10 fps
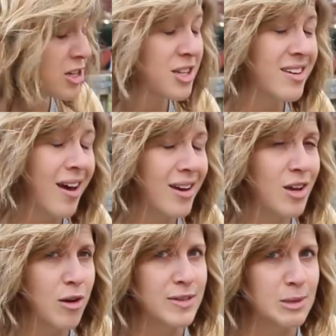actually
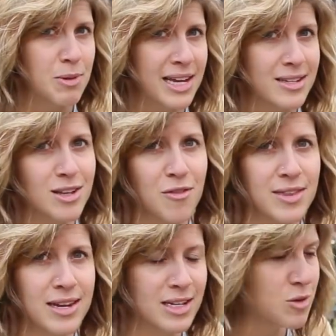cutting all these plants off
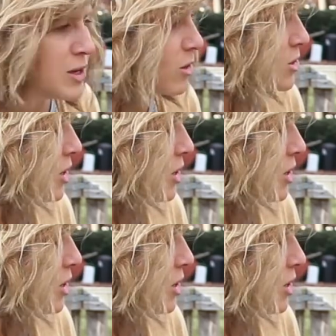in the next week or